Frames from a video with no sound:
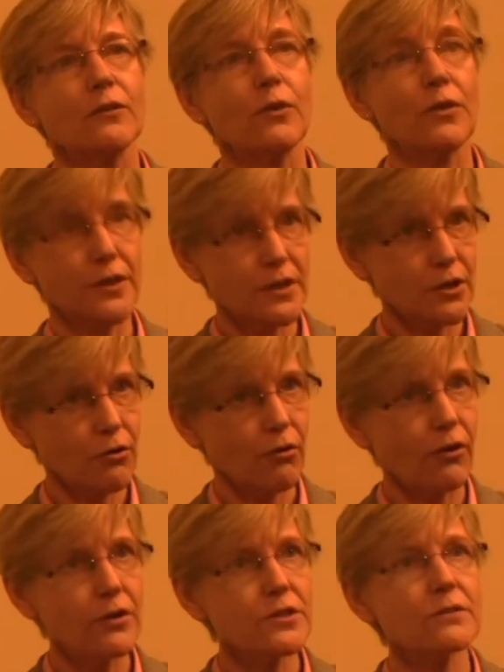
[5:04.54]
within a
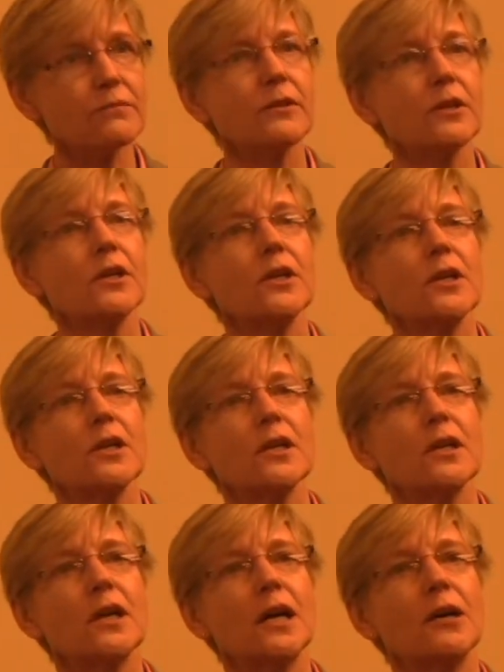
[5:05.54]
course.
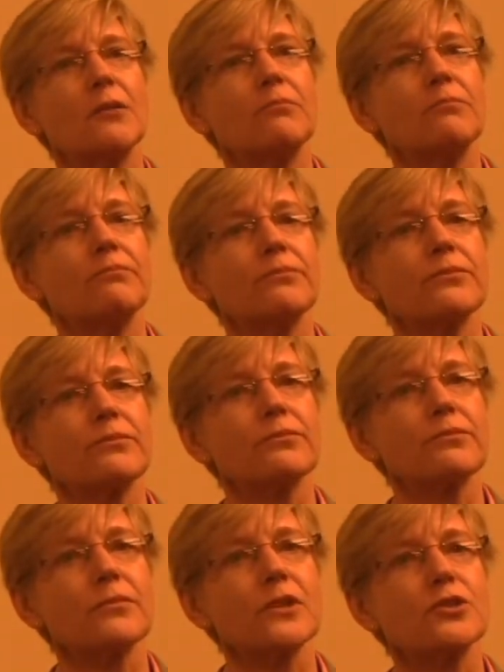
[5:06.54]
Um,
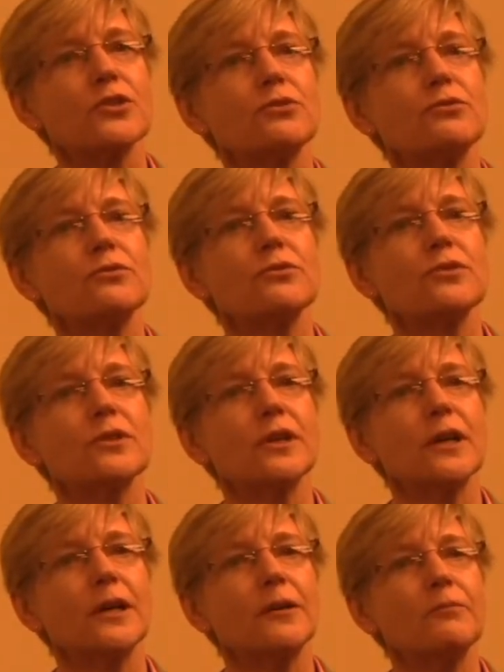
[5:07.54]
student
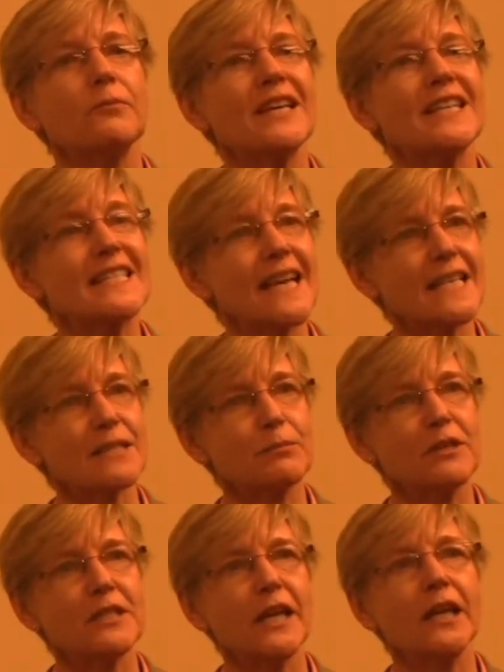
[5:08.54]
um,
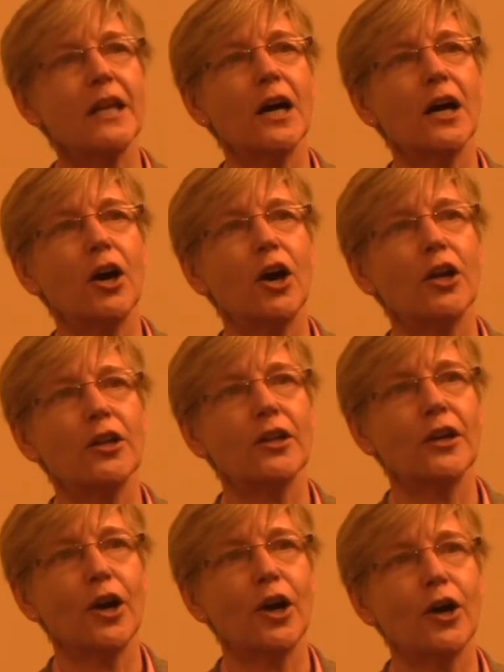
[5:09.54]
assessment data
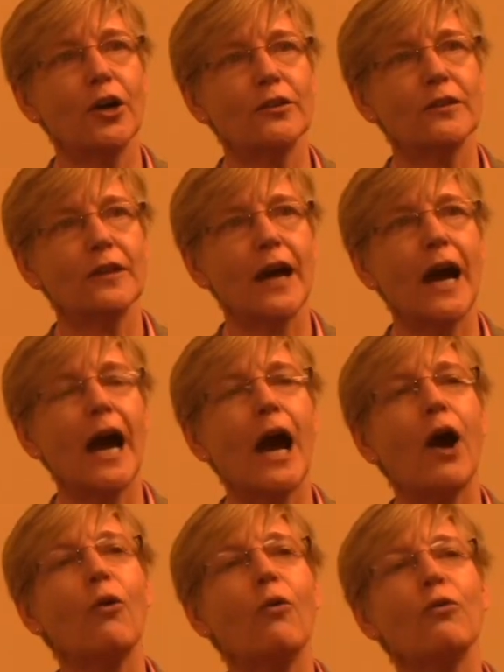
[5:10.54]
on, on
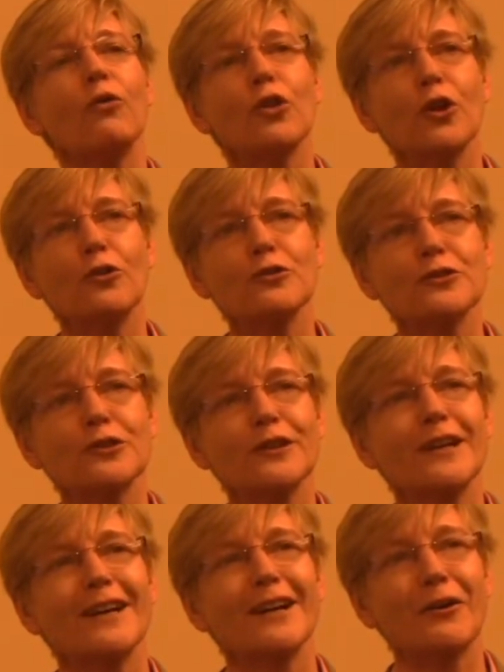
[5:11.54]
how close
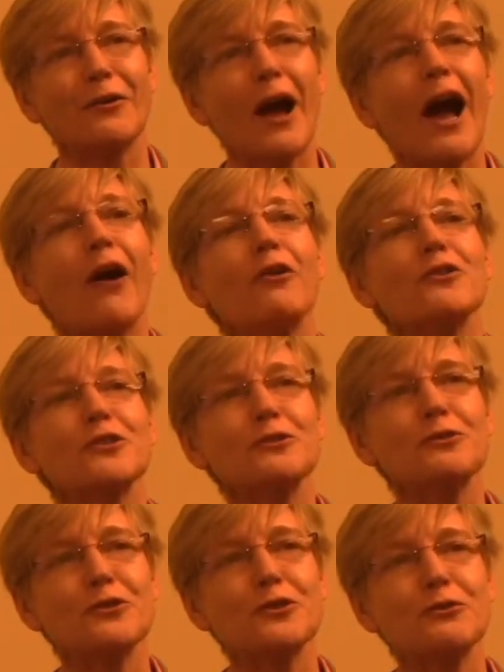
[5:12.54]
or how are
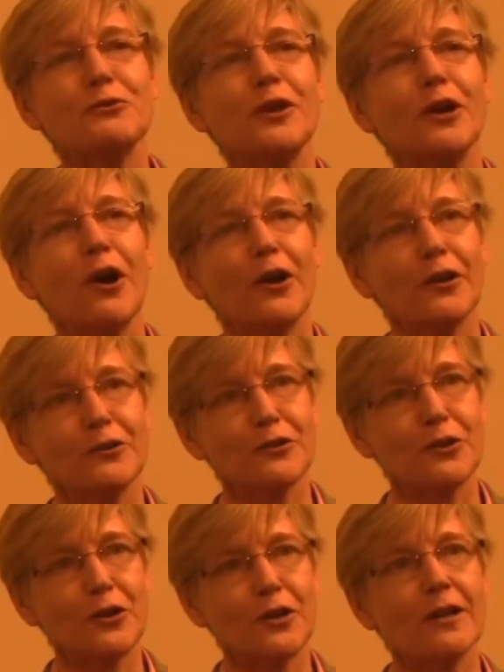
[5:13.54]
students doing on a
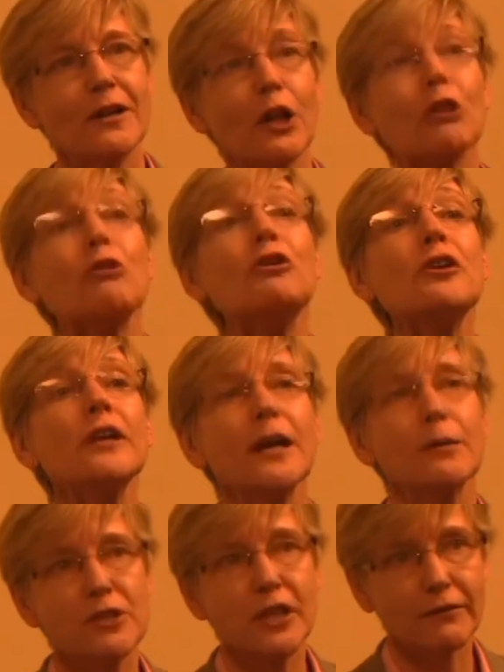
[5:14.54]
certain learning
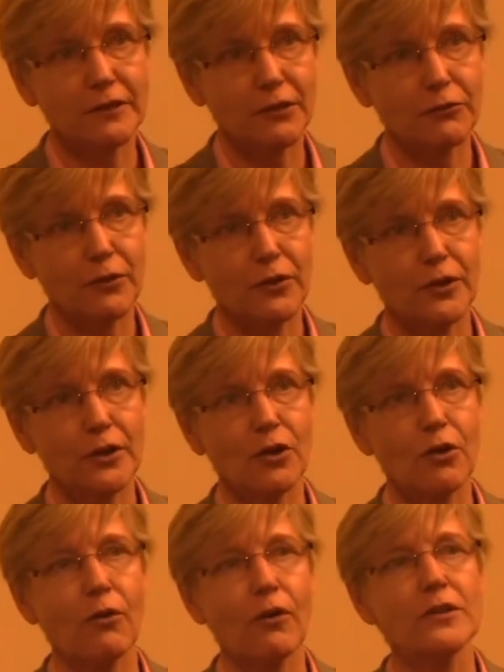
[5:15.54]
objective within a
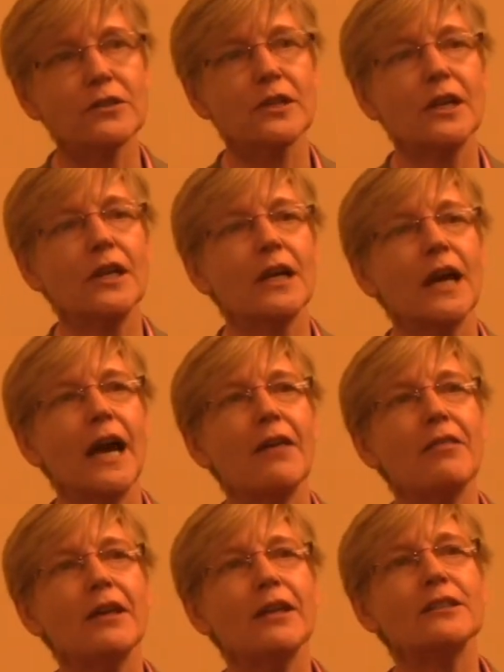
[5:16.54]
course,
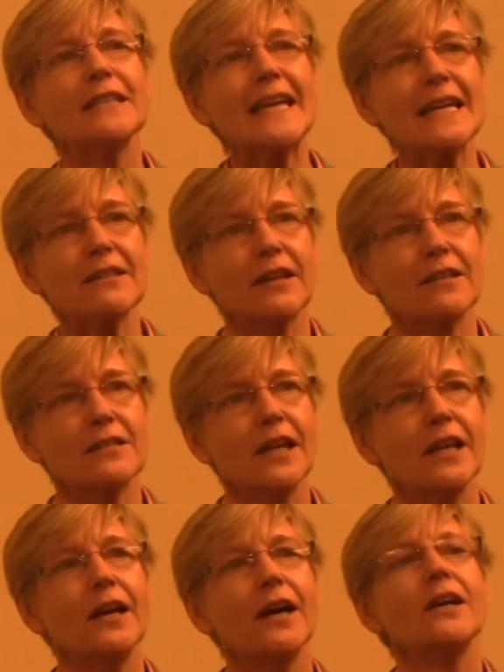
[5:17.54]
and then take that
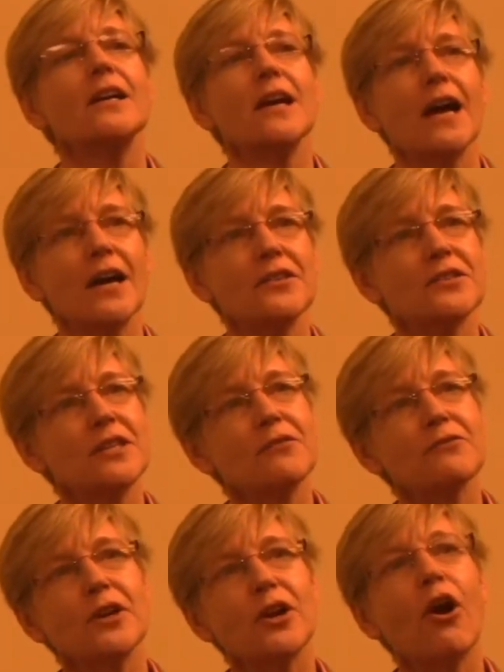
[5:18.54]
data and see
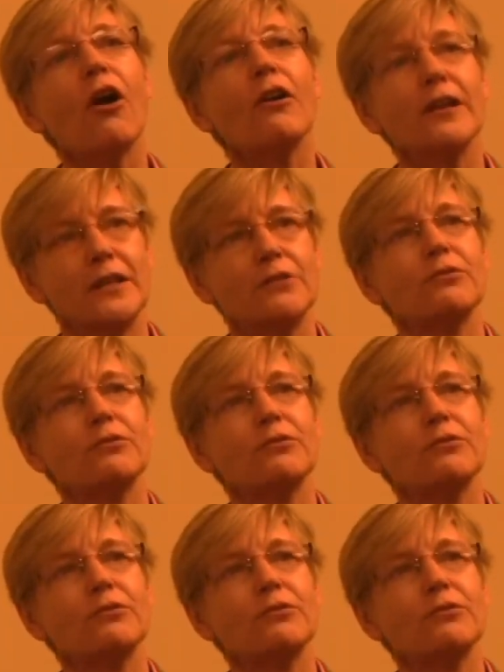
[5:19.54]
if there are any